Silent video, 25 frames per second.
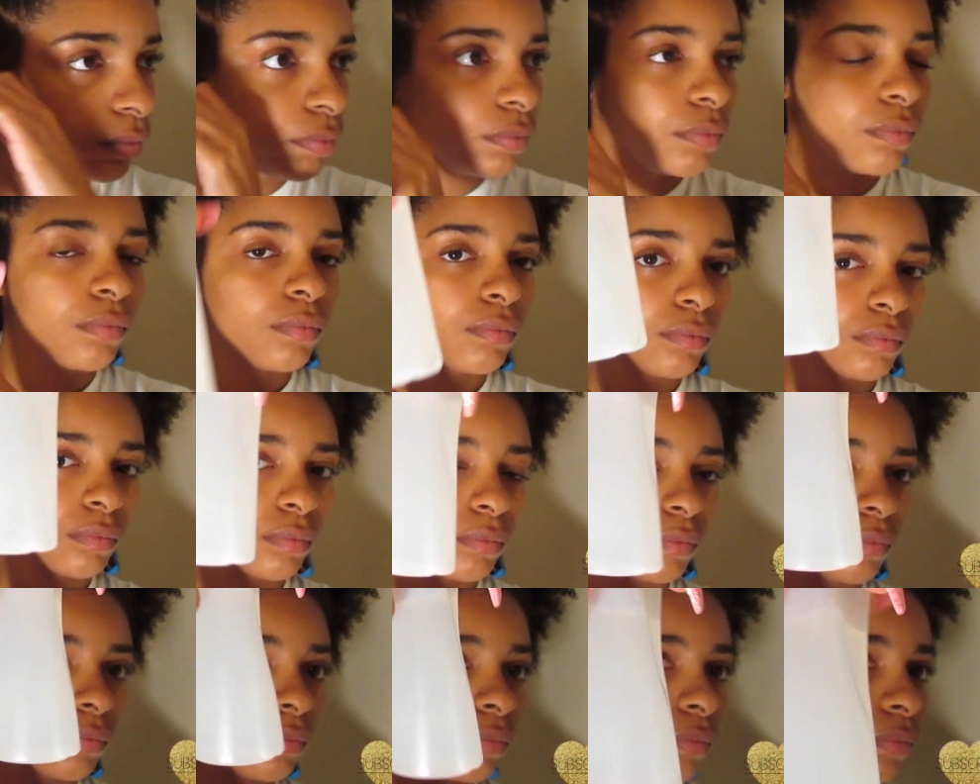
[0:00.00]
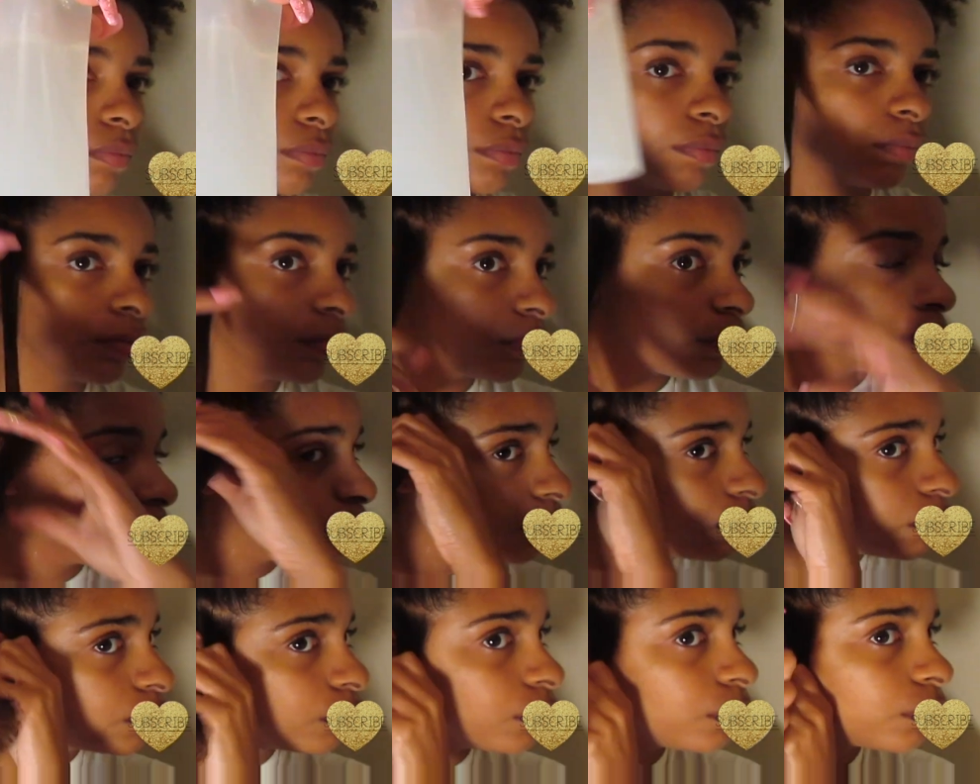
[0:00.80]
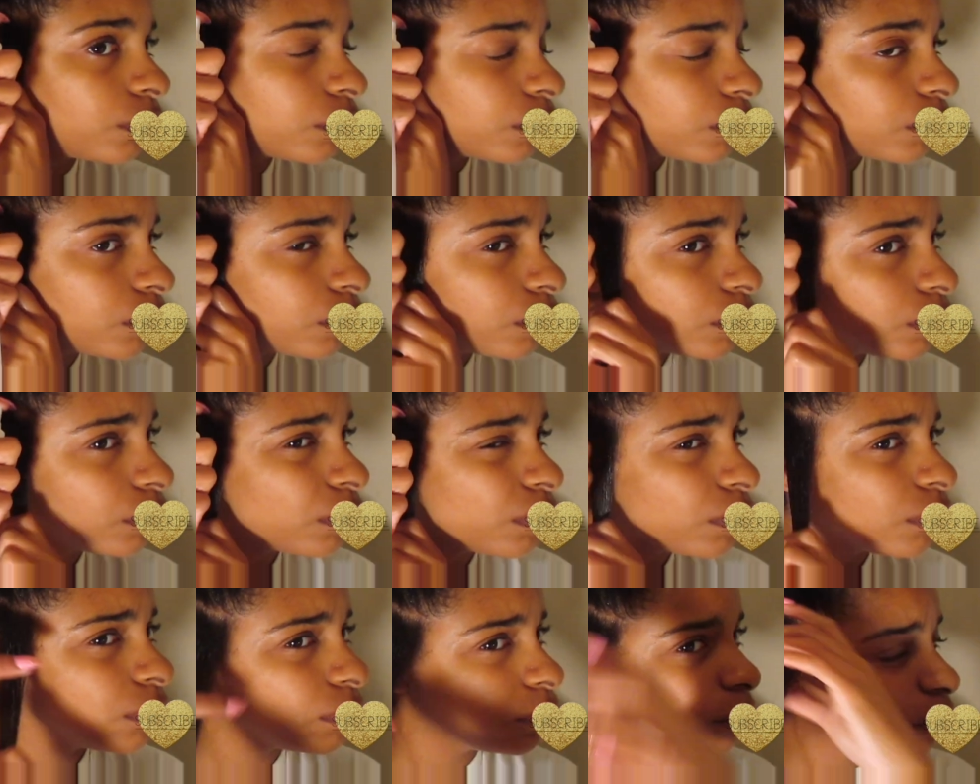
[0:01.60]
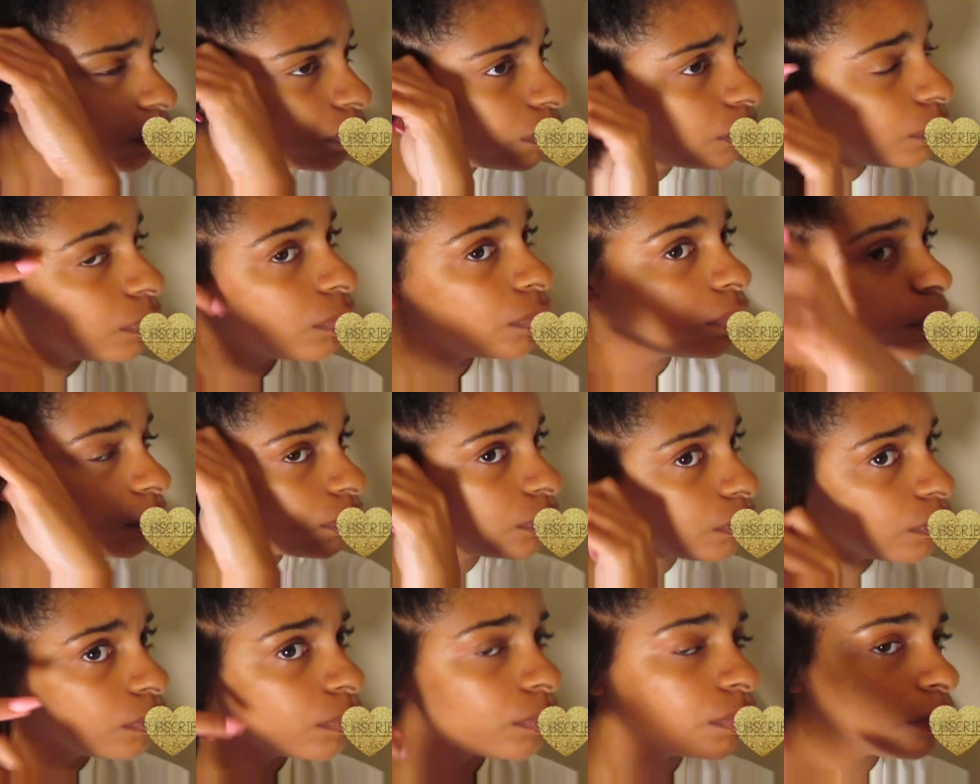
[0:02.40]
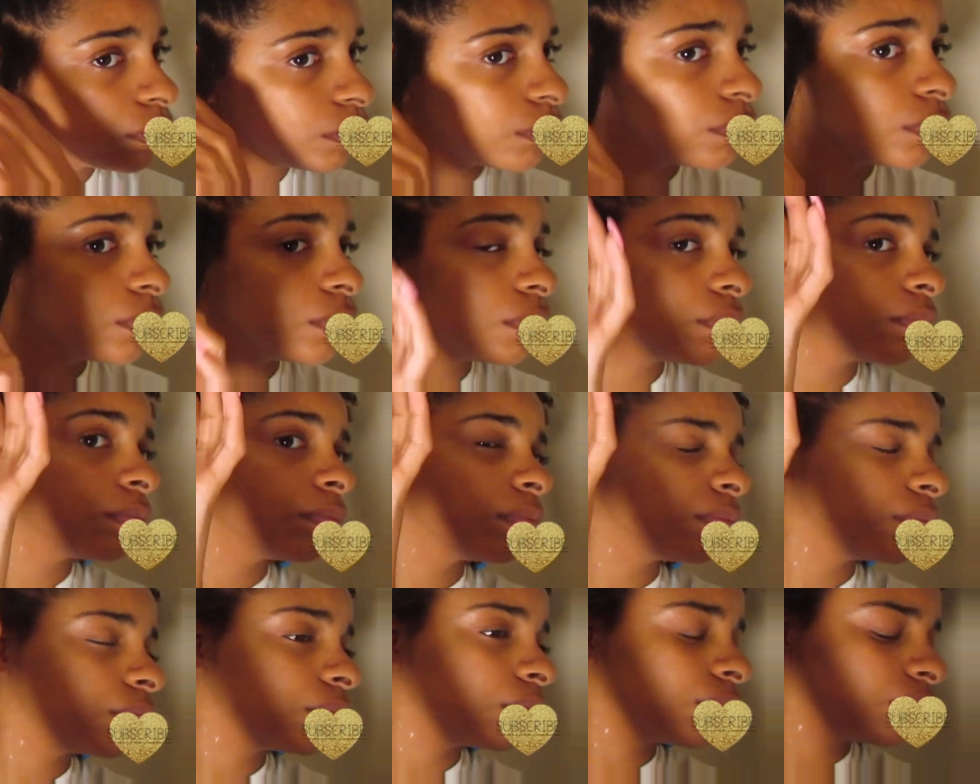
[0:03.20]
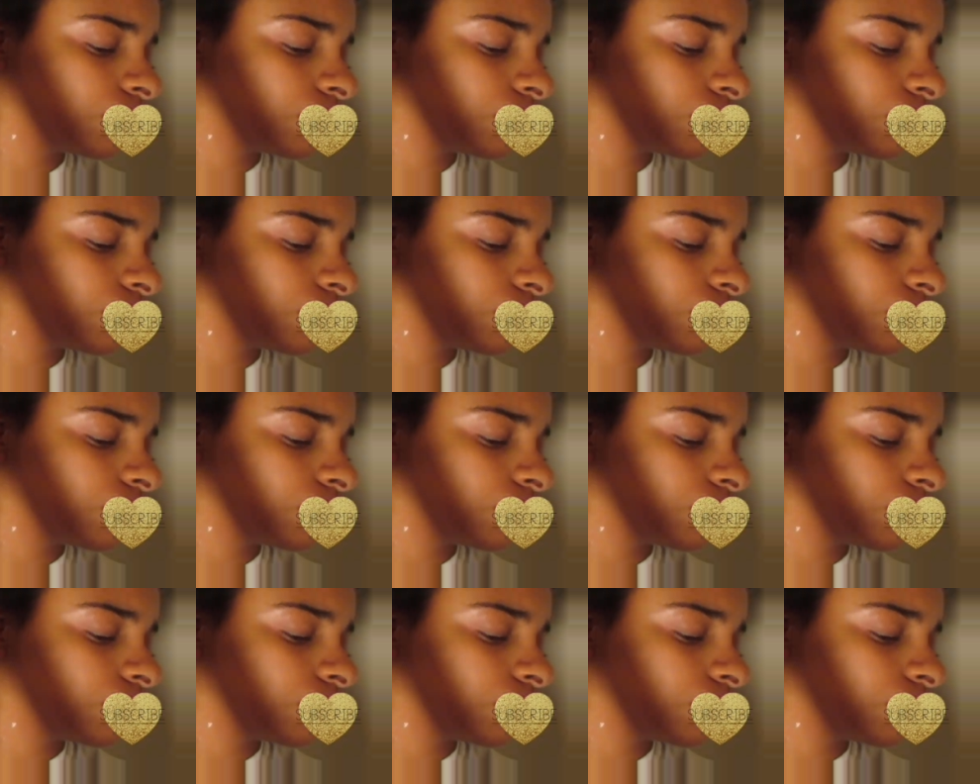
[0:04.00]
on this, showing you guys what I'm doing right here. So I'm using water just to make sure it's